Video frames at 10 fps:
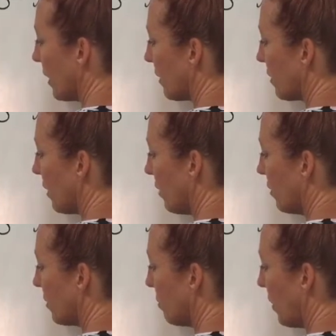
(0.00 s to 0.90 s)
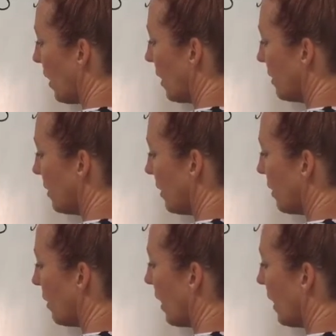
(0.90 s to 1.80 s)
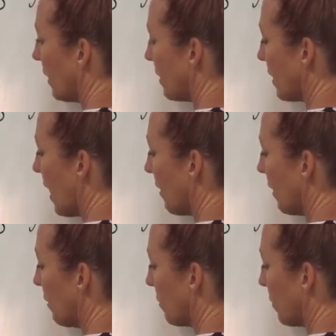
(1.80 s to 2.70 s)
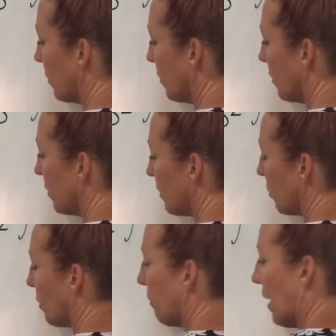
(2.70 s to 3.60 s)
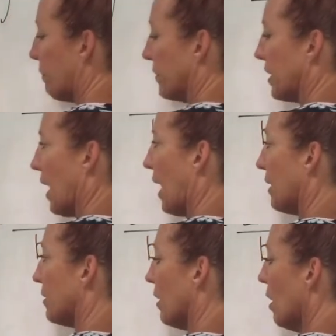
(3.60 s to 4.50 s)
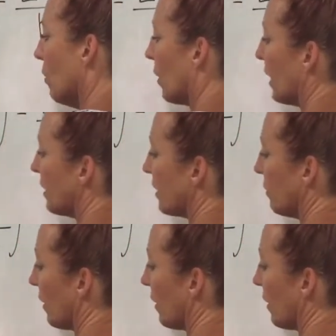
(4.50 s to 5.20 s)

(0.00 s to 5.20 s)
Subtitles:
excuse my dear Aunt Sally rules, or PEMDAS, we're gonna deal